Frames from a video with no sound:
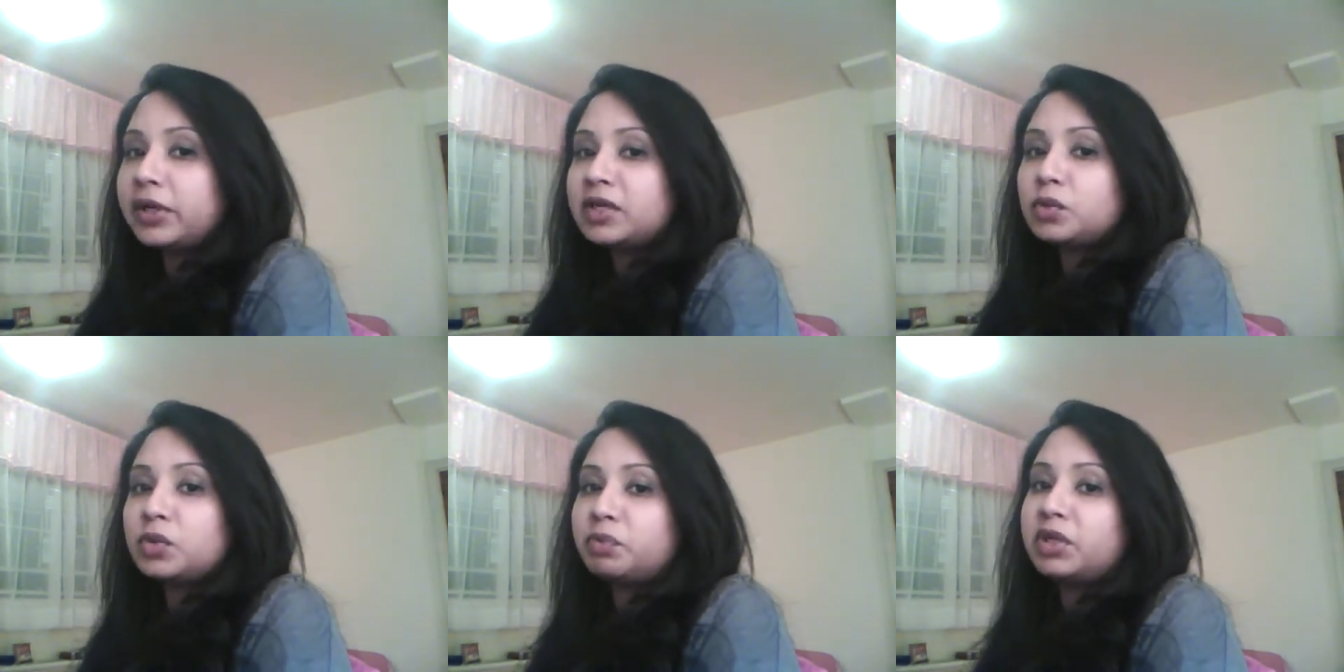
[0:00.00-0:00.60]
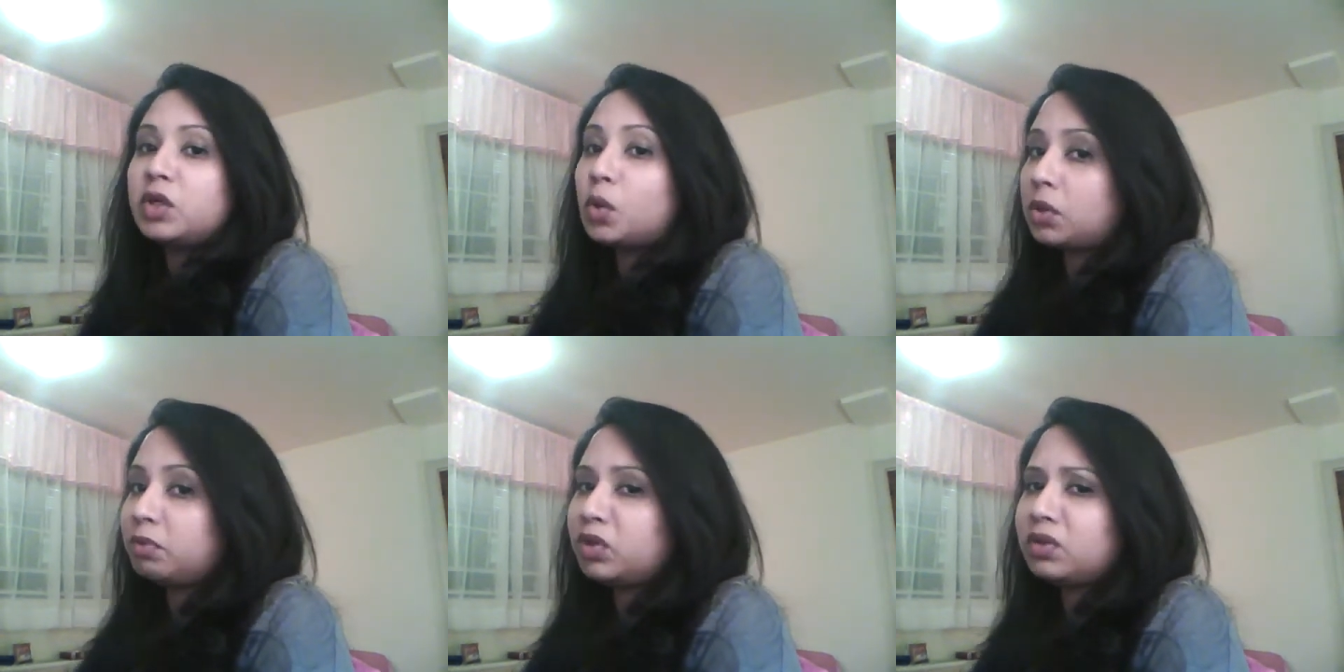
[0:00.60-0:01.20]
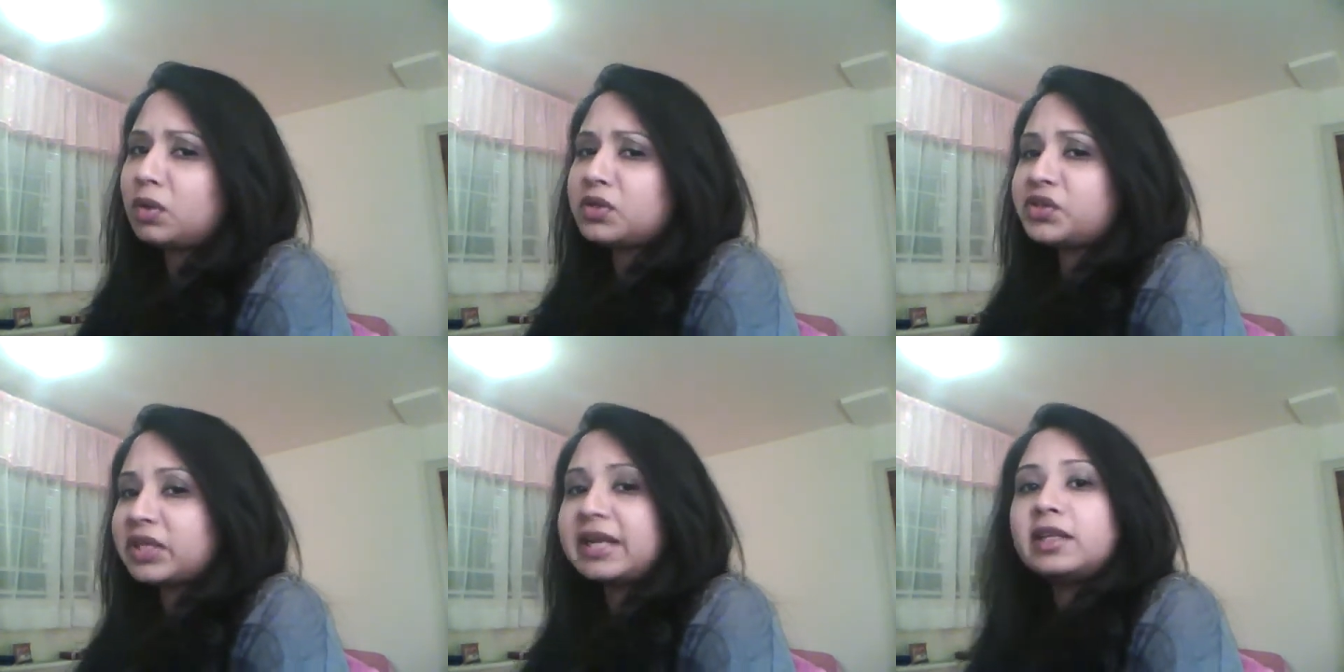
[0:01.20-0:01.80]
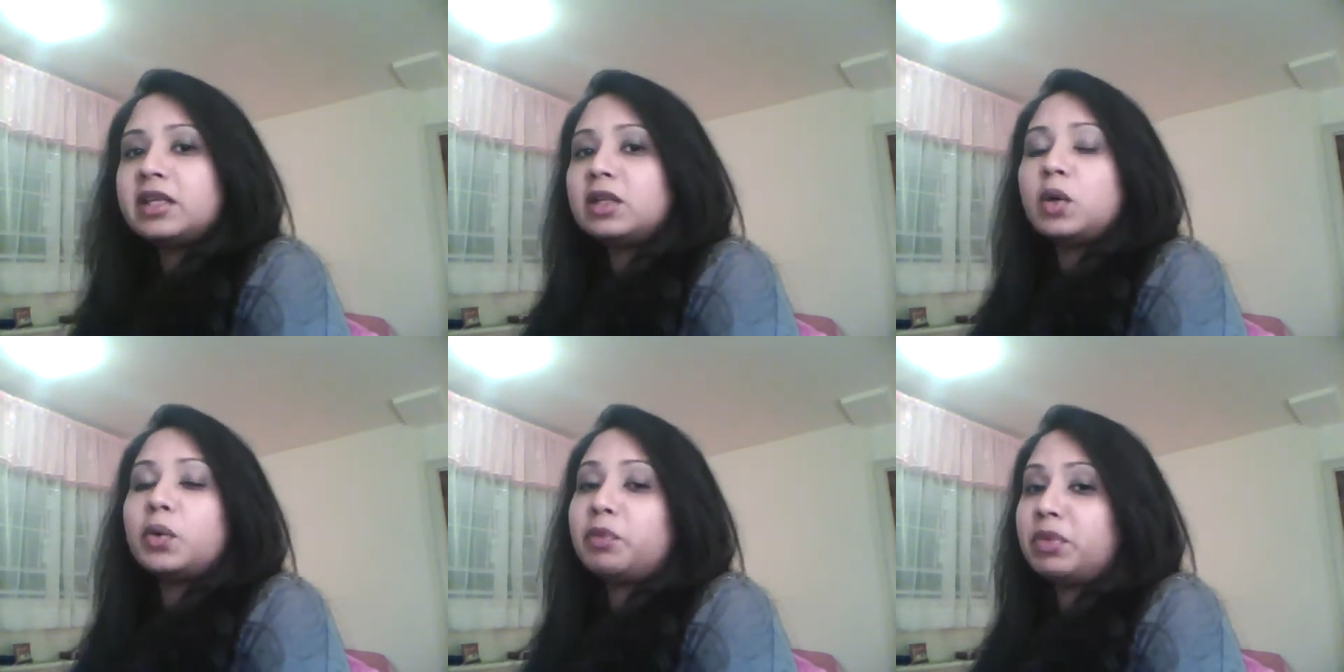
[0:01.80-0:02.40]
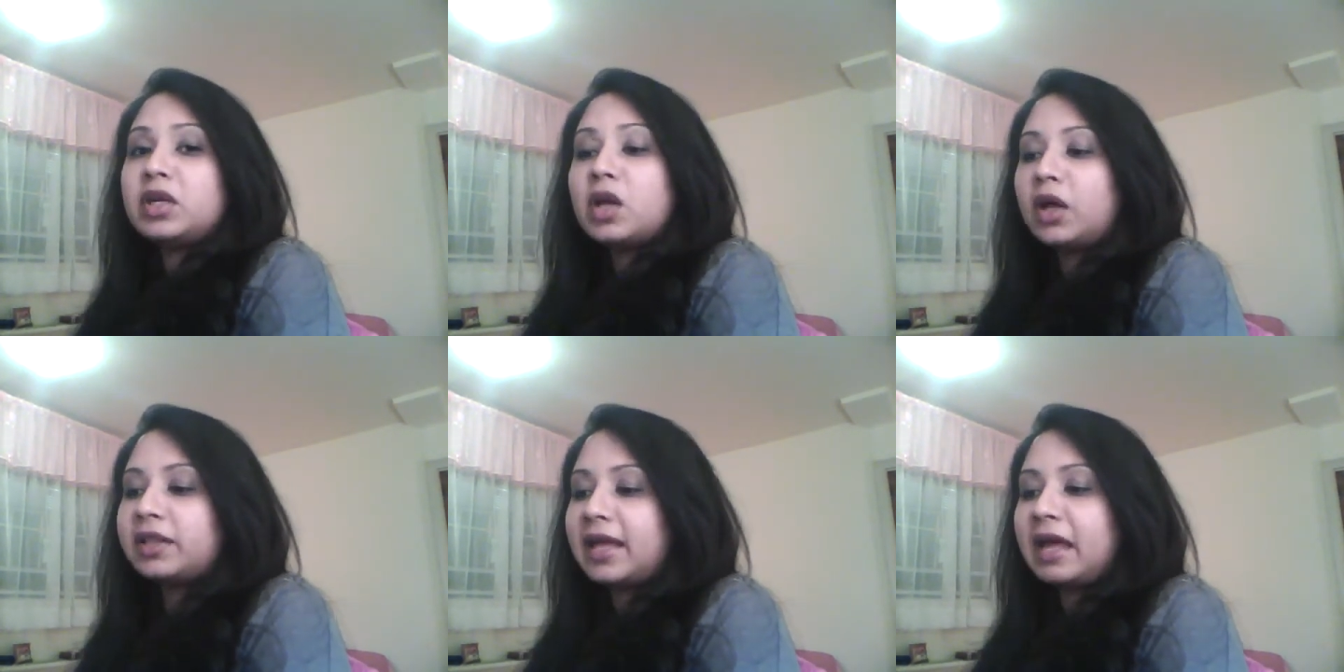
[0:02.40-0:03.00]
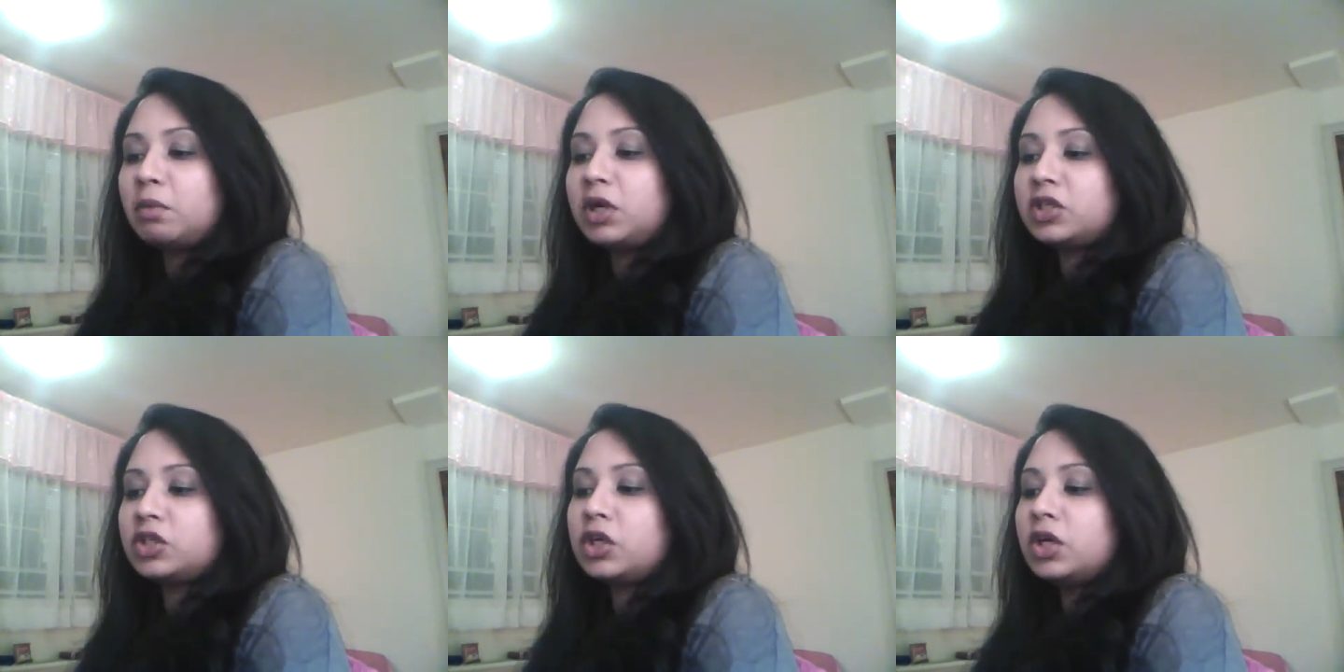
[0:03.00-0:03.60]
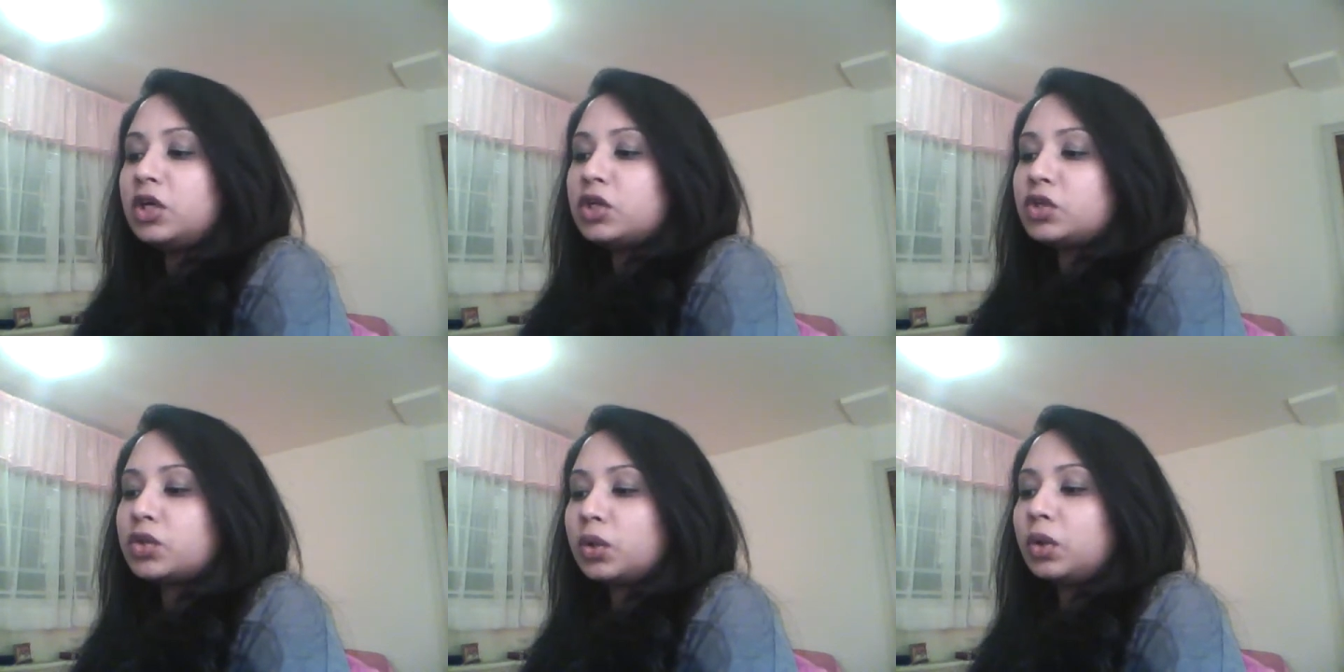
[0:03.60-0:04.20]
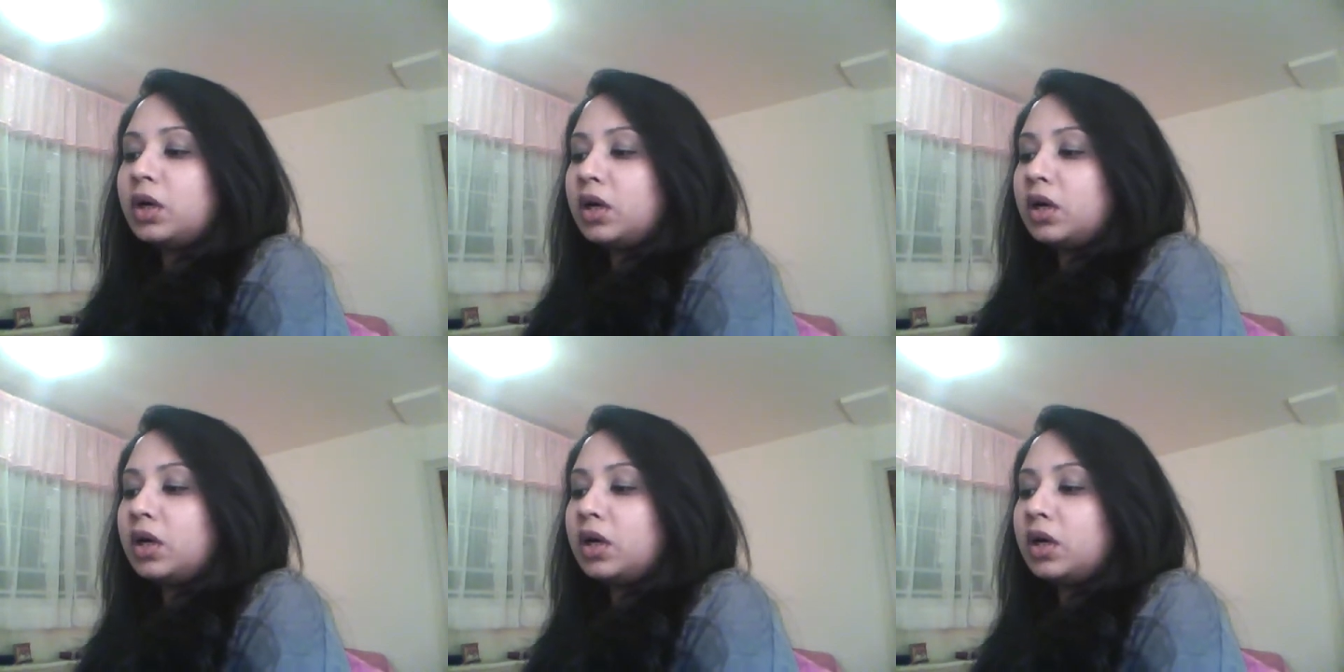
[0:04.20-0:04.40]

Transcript: It would be normal or slightly lower, but not that much. So